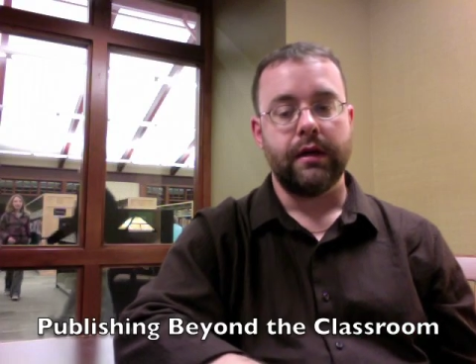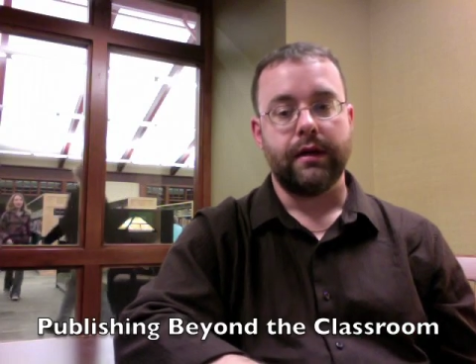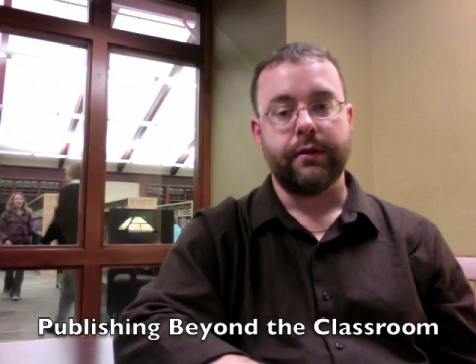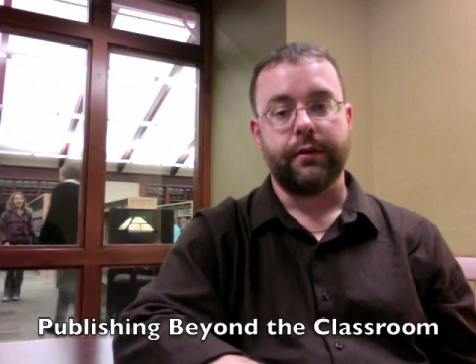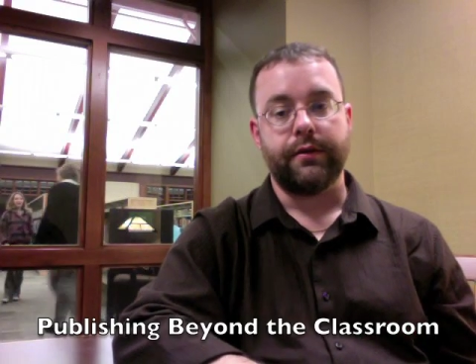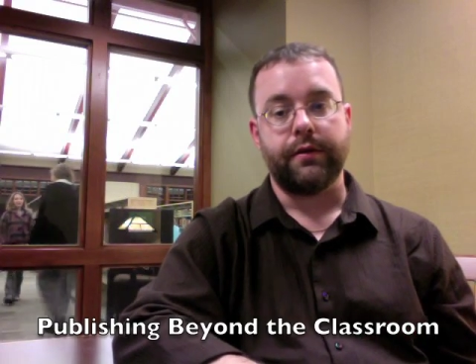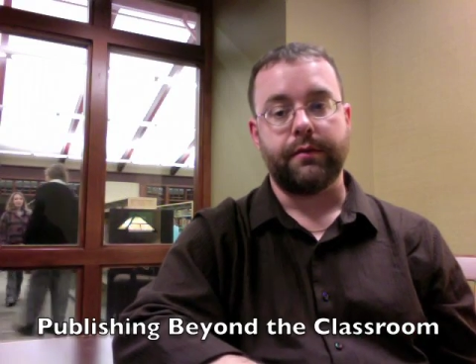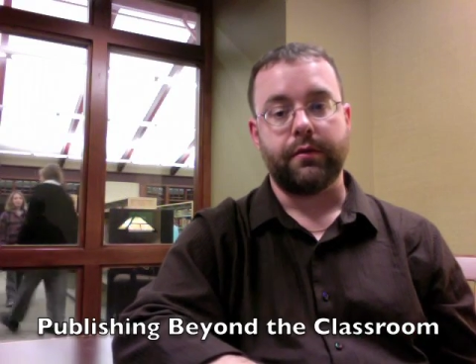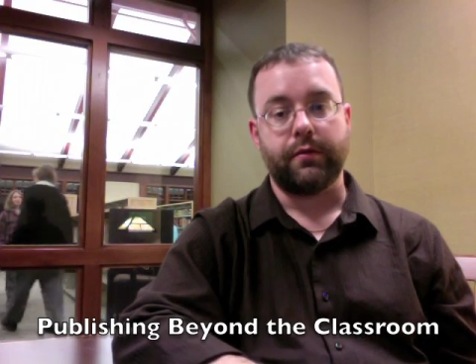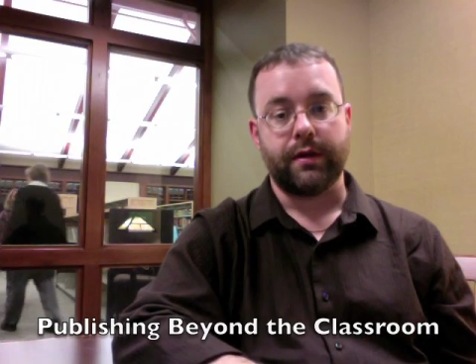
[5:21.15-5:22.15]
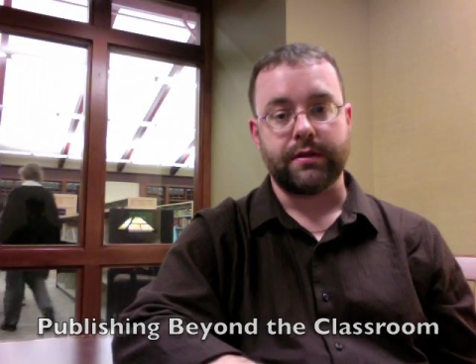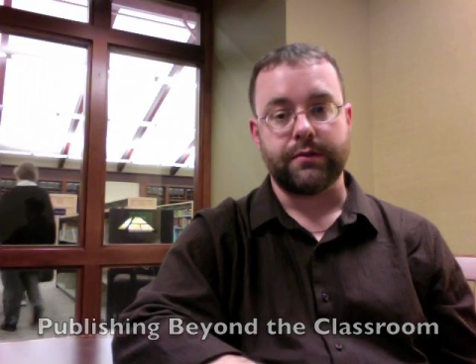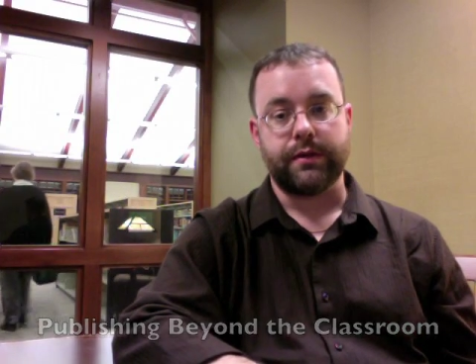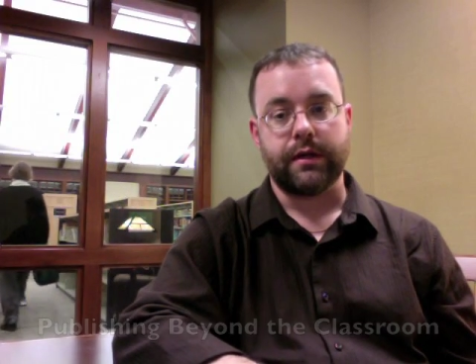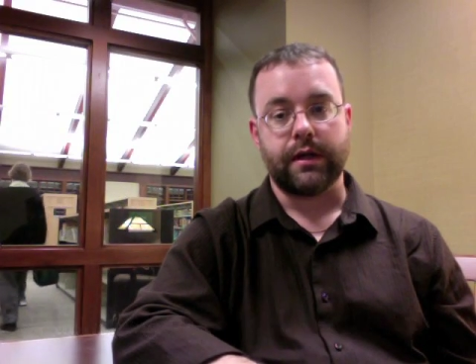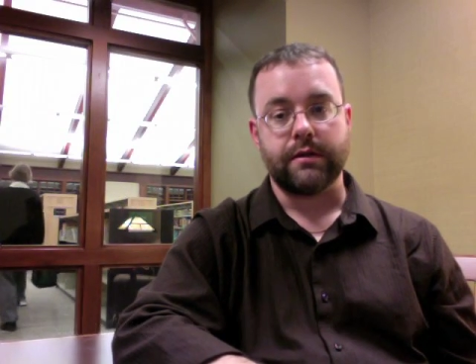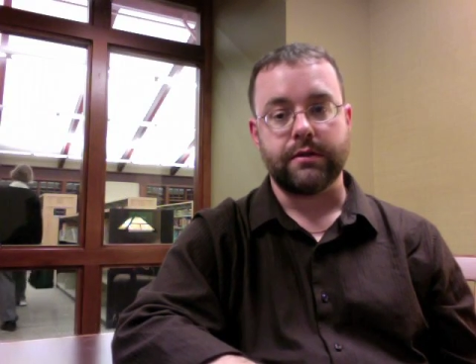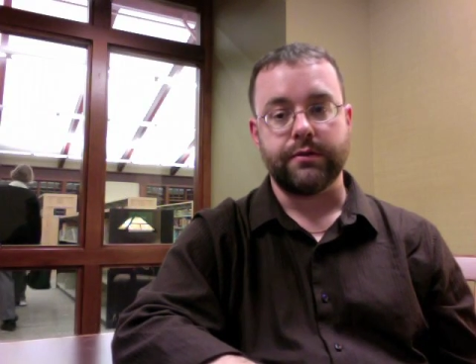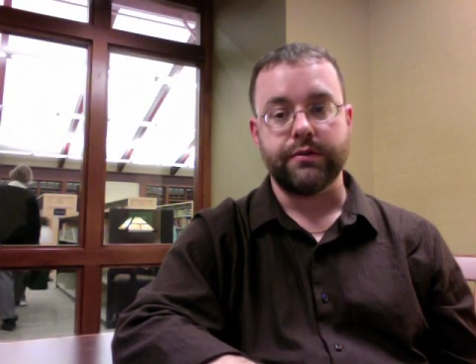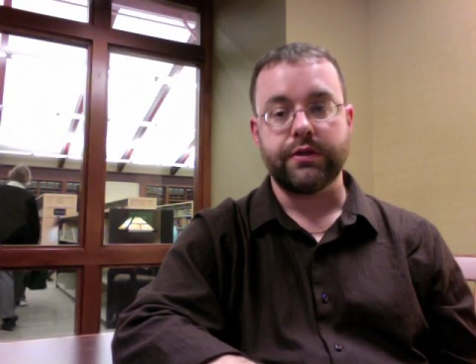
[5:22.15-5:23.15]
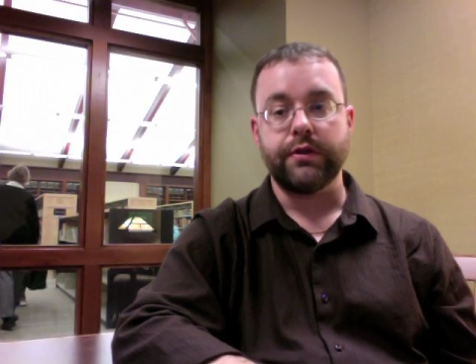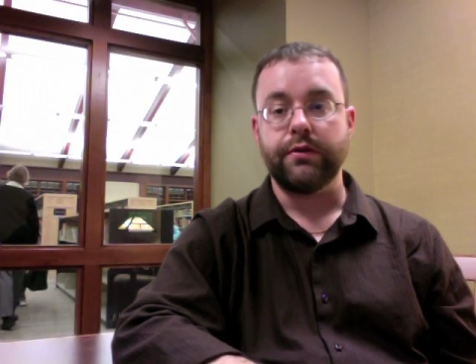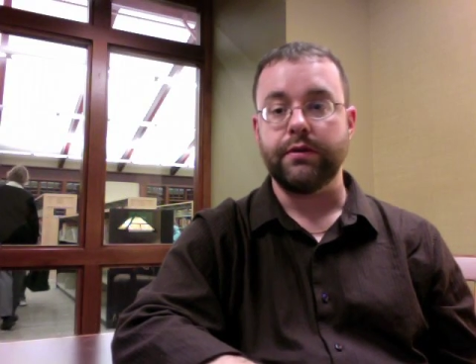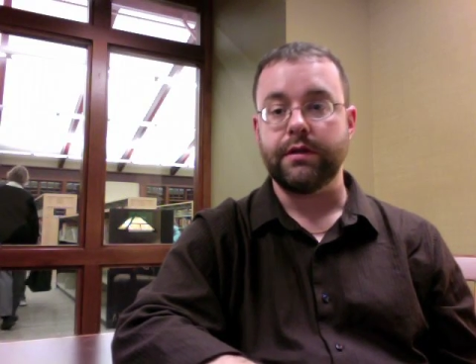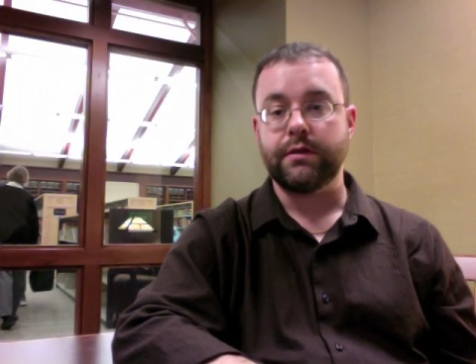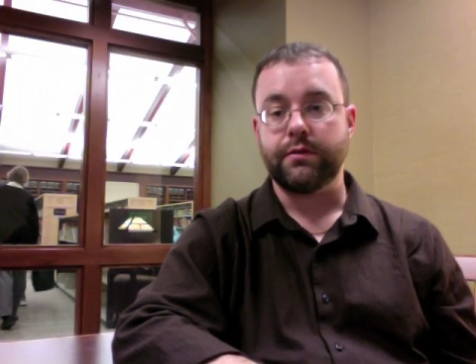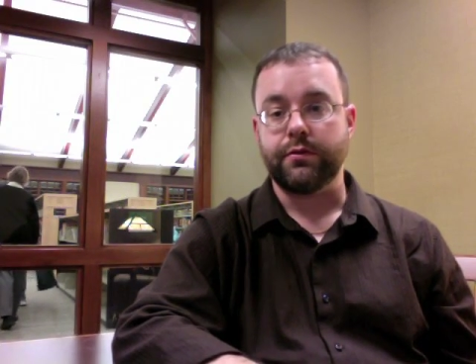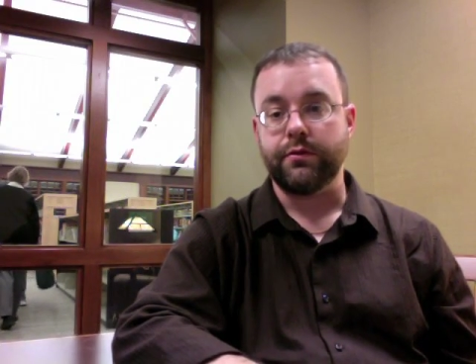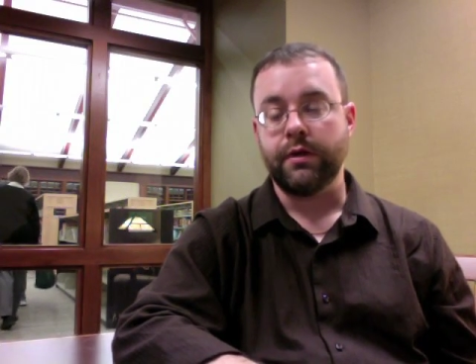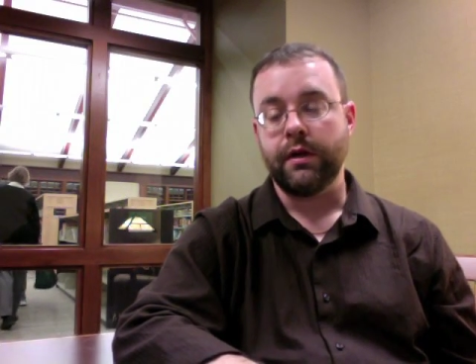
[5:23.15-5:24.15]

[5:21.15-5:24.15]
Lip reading: And there are a number of ways that we can ask students to do this through